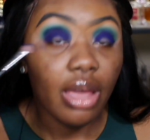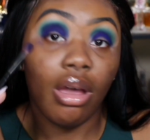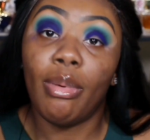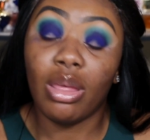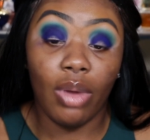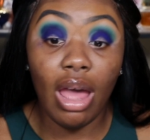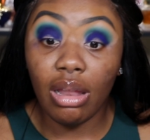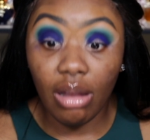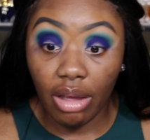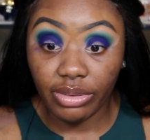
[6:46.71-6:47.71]
God, by the way, I
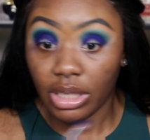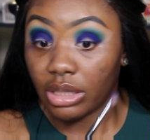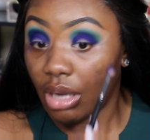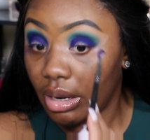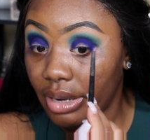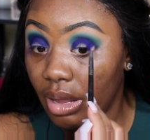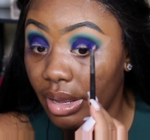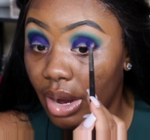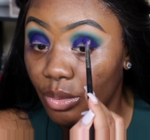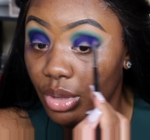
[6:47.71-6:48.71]
love TikTok now,
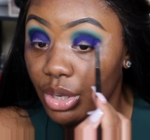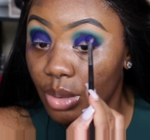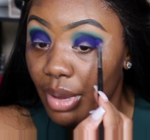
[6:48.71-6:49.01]
like I really do.